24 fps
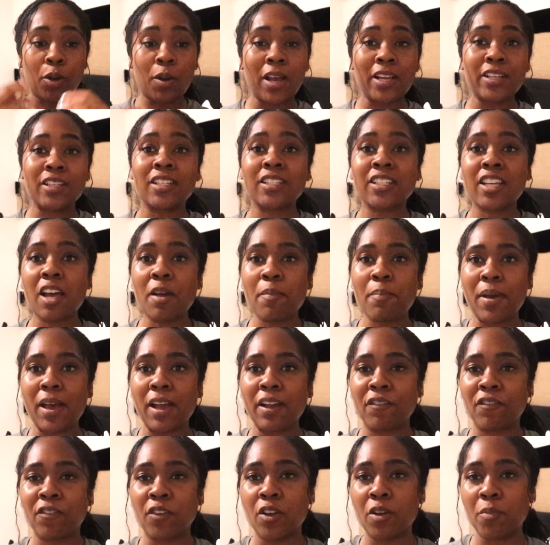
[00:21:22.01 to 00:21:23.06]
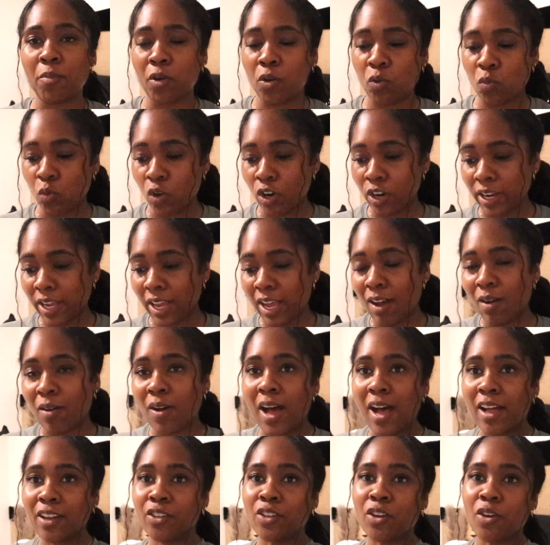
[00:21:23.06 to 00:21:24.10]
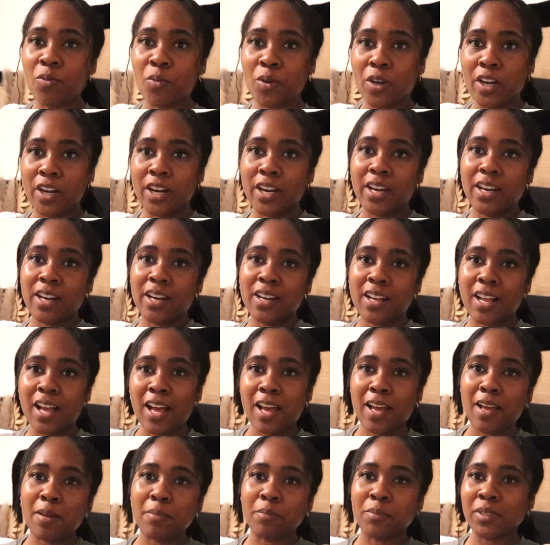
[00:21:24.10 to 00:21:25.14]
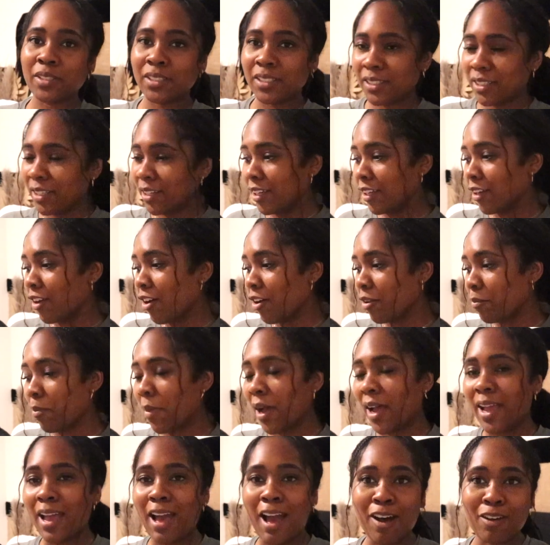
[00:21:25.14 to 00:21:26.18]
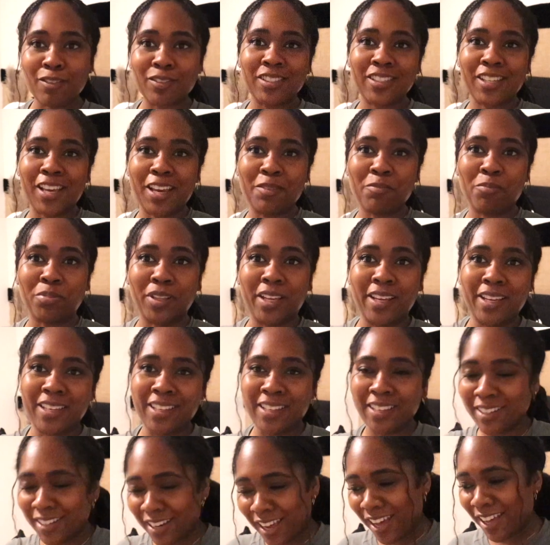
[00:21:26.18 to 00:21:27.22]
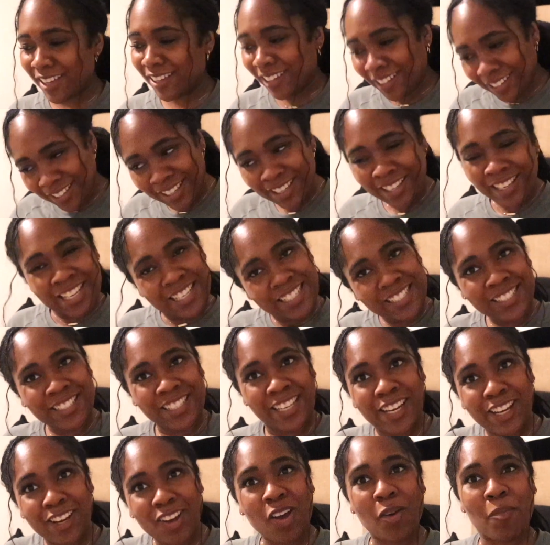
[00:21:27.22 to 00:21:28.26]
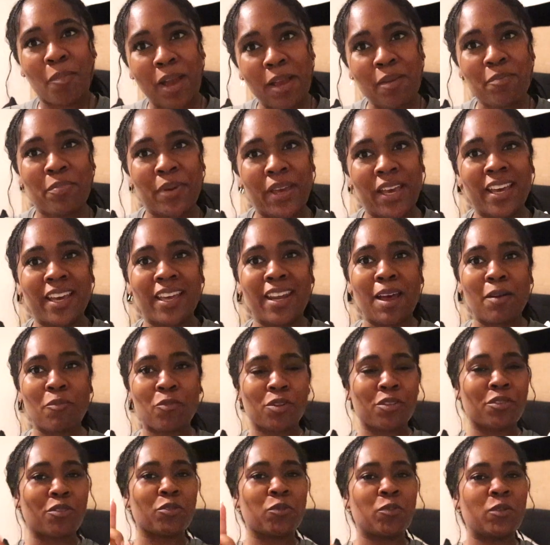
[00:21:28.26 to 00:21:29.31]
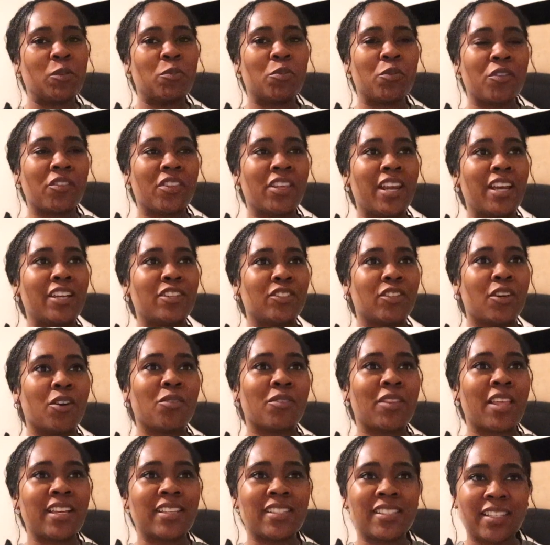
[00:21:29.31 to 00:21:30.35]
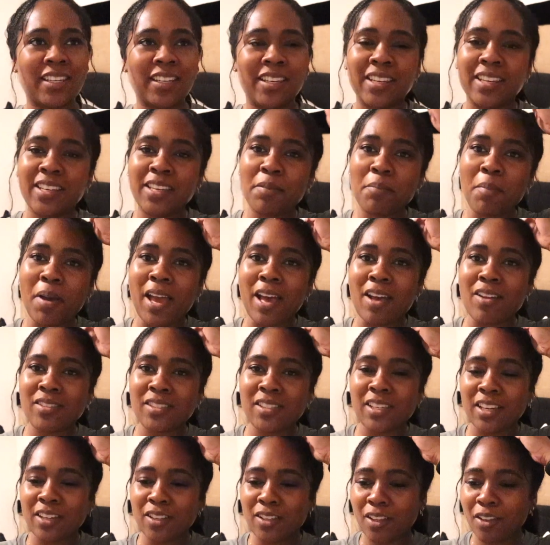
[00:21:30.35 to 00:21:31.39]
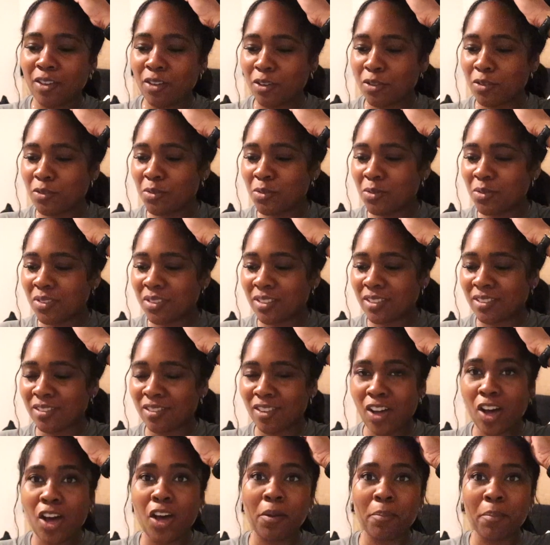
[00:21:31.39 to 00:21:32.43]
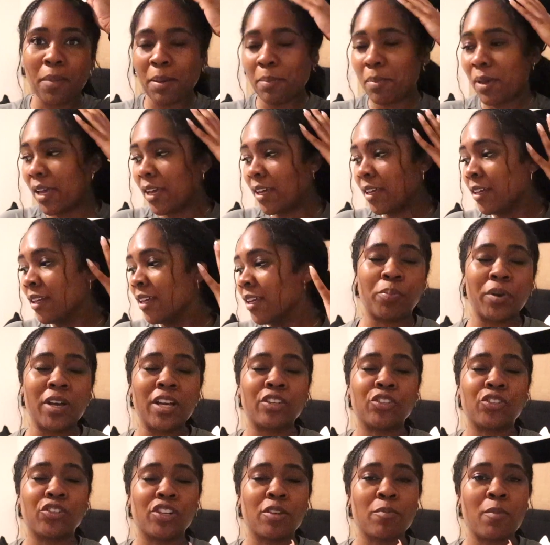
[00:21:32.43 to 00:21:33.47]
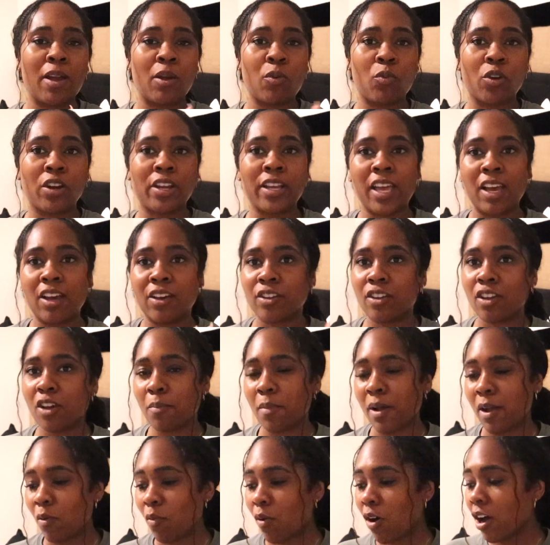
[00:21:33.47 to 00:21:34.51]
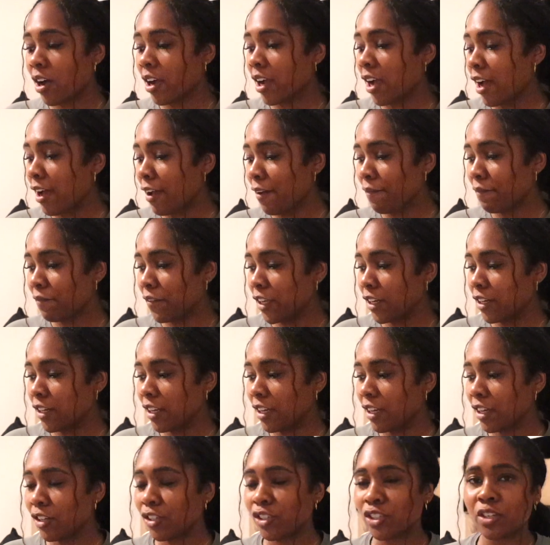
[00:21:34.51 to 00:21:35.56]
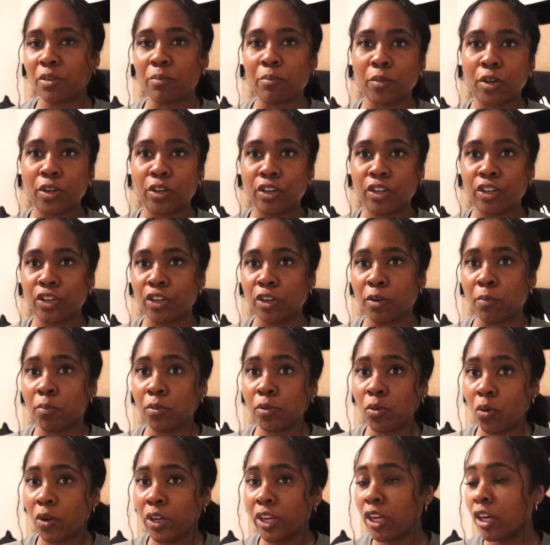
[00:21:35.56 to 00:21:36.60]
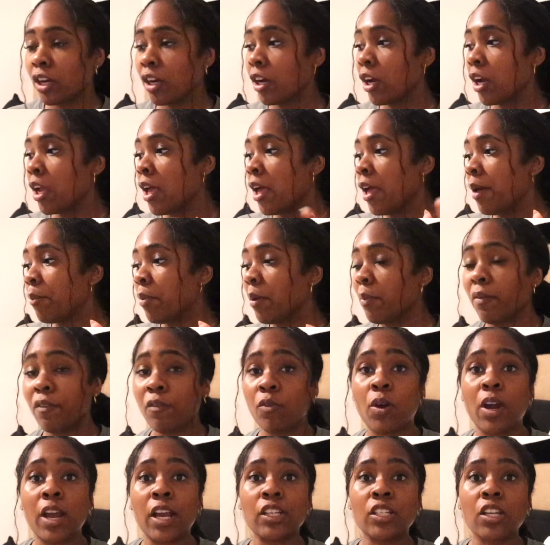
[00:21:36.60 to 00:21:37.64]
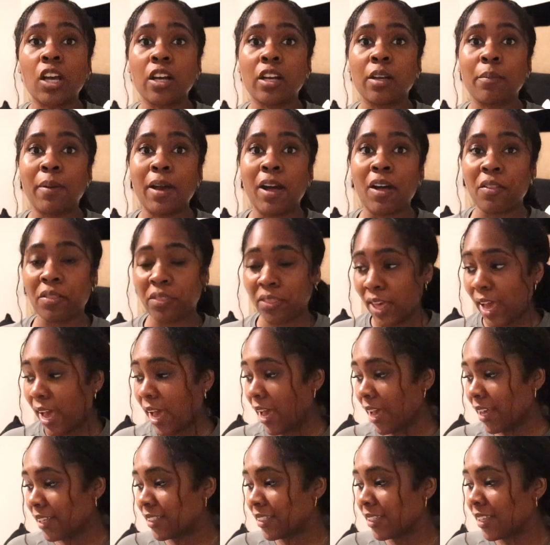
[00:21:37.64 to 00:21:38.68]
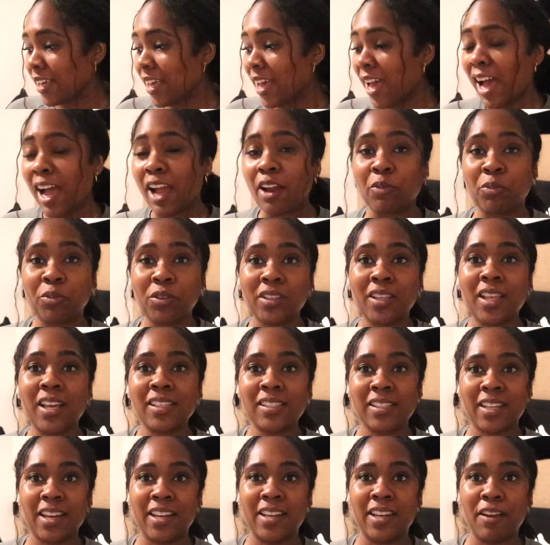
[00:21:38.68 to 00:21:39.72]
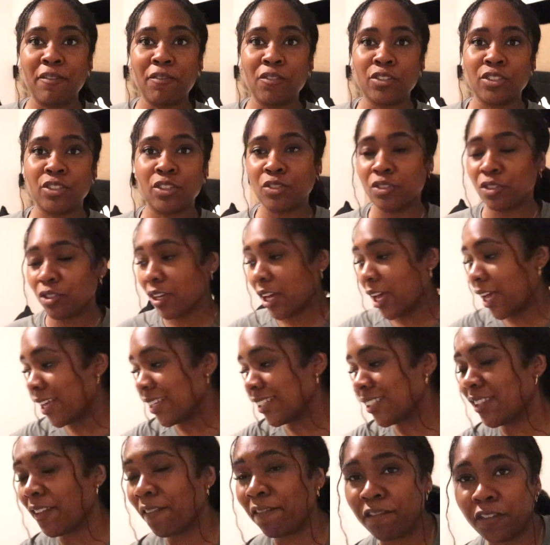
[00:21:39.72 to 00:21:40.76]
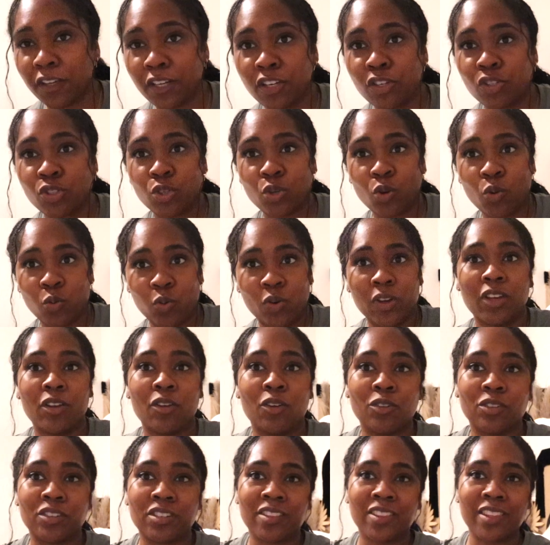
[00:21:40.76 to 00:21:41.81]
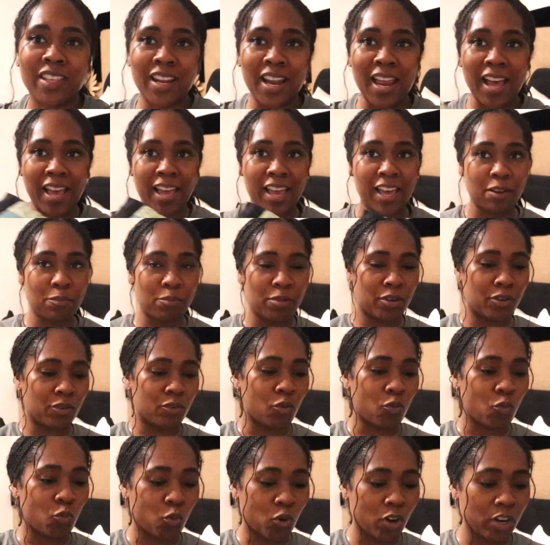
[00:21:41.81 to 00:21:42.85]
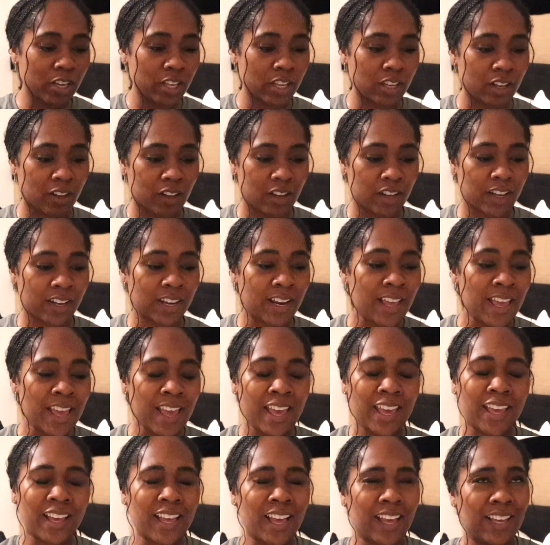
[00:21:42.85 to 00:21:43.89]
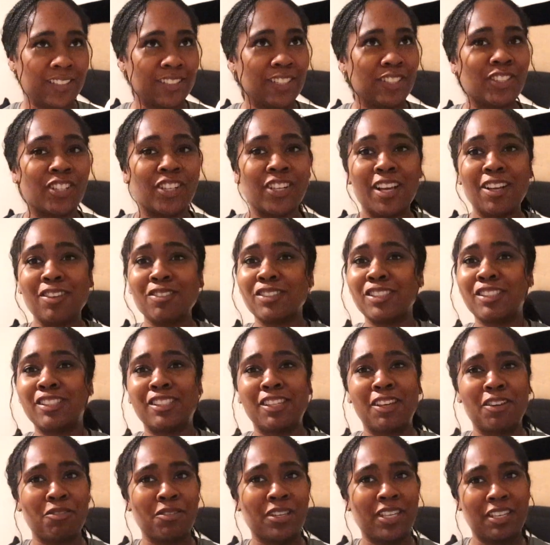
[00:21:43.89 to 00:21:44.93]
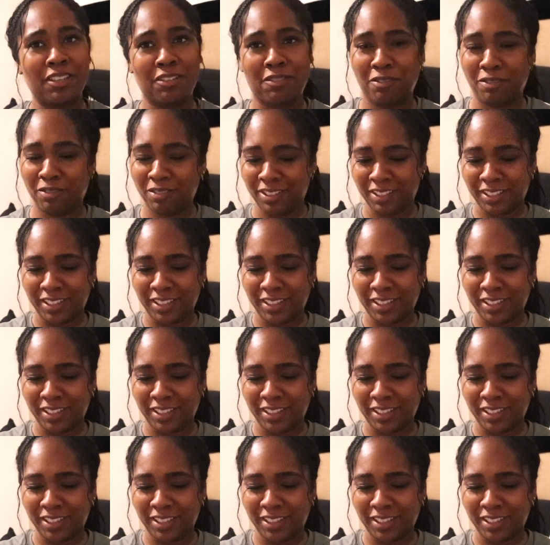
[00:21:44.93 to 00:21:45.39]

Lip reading: I just got back from a workout. Don't worry, I'm sitting on my outside blanket, not sitting on my bed. I'm one of those people that I don't like sitting in my outside clothes on my bed. But during my workout and on my walk, I finished Murder Your Employer. But before I talk about that, I realized that I never showed you guys the finished quilt that I had been working on. And guys, it turned out so cute.